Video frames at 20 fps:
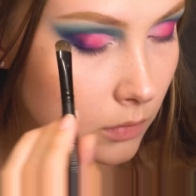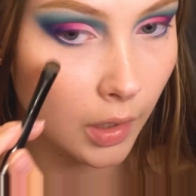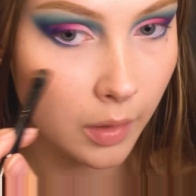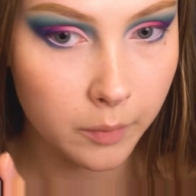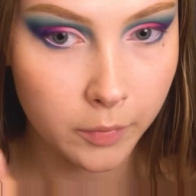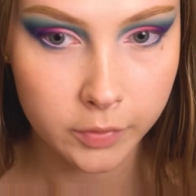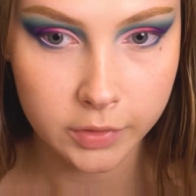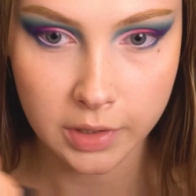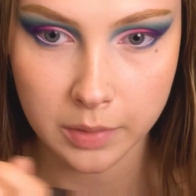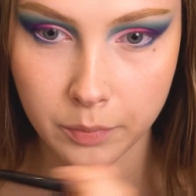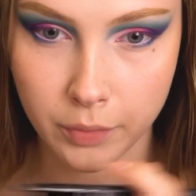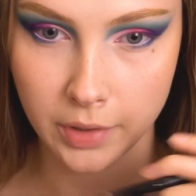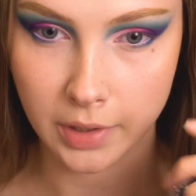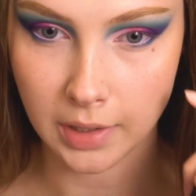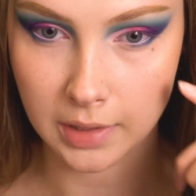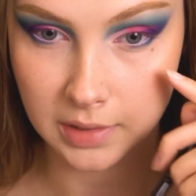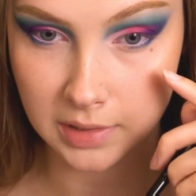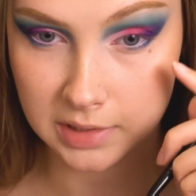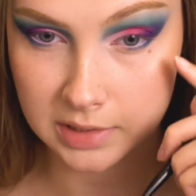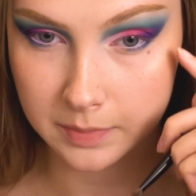I'm only
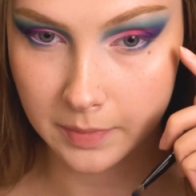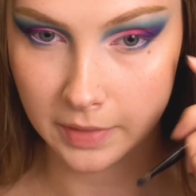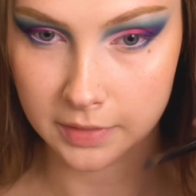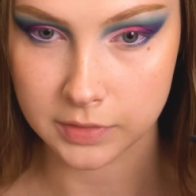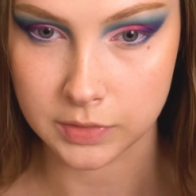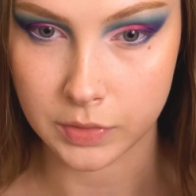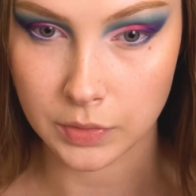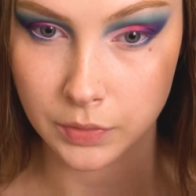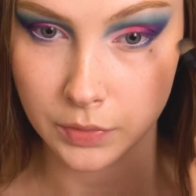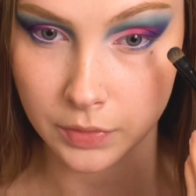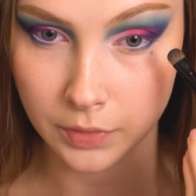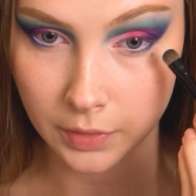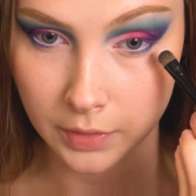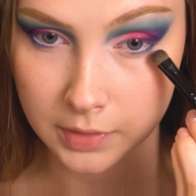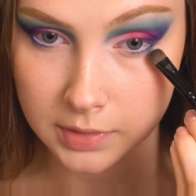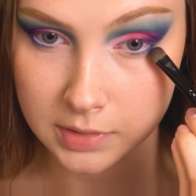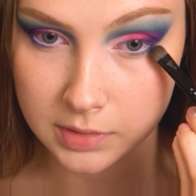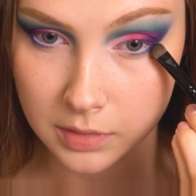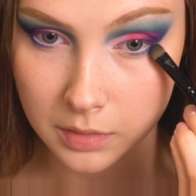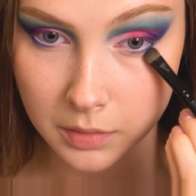bringing this about
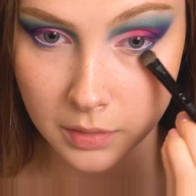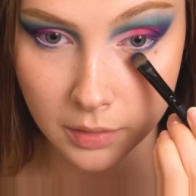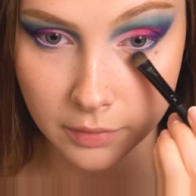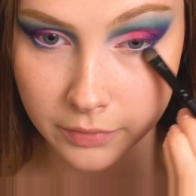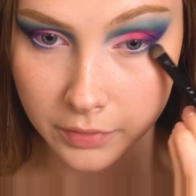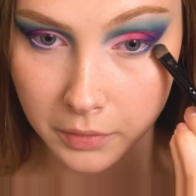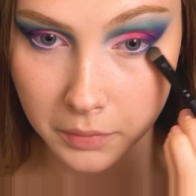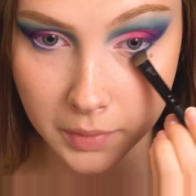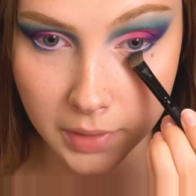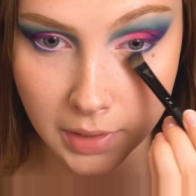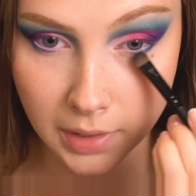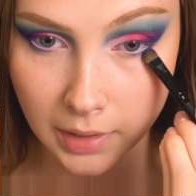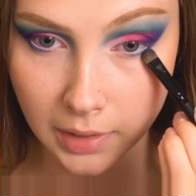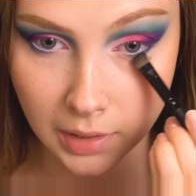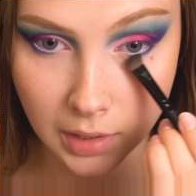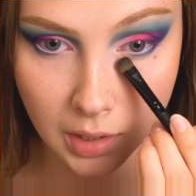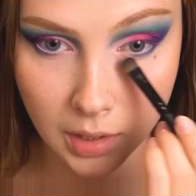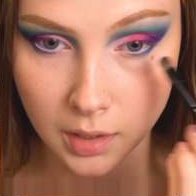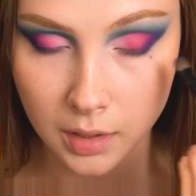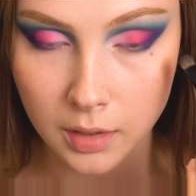2/3 of the way
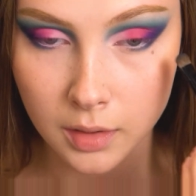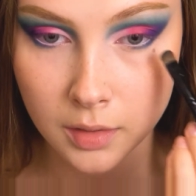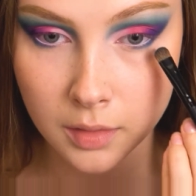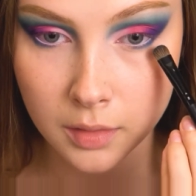in.